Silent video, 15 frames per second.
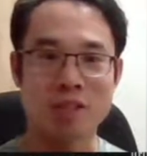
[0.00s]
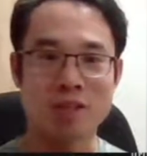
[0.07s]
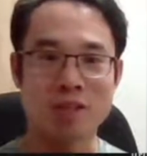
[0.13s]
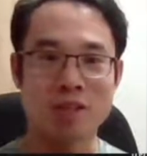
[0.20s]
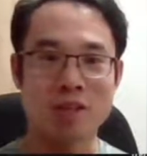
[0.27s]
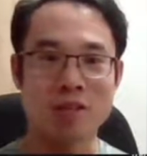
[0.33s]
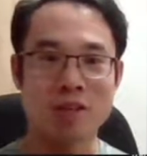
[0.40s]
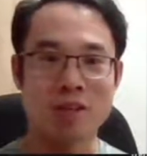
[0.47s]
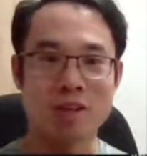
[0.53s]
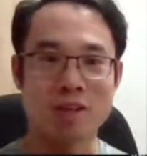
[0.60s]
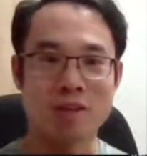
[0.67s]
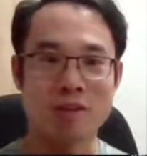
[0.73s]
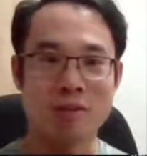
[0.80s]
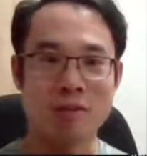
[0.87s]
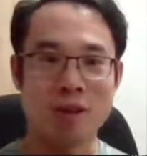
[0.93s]
So
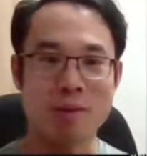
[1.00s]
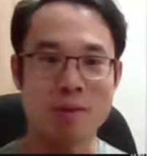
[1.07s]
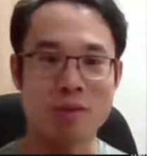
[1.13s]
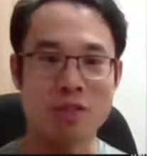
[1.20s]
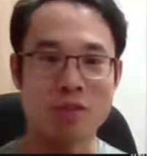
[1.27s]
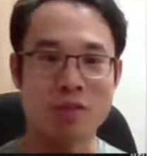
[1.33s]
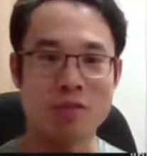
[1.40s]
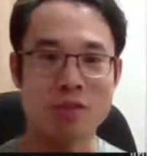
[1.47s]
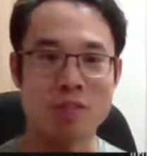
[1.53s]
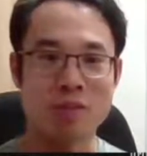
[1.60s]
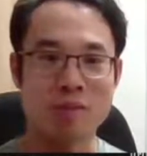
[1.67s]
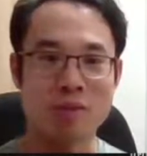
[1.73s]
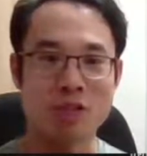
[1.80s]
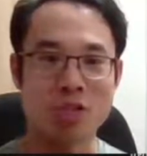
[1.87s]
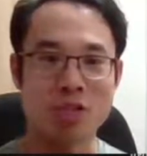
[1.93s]
what I'm going to do is I'm
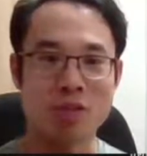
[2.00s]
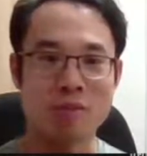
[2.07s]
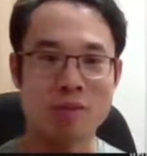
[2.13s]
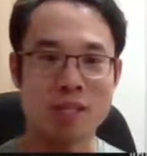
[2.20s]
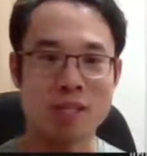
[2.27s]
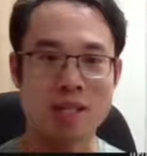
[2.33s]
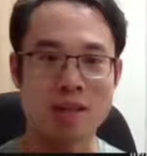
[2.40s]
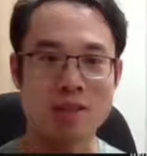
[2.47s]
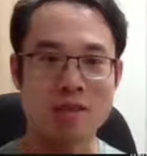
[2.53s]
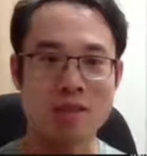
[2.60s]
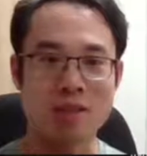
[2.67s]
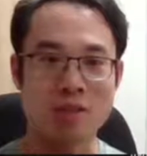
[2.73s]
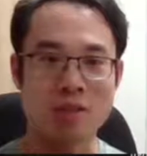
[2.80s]
going to trim it down.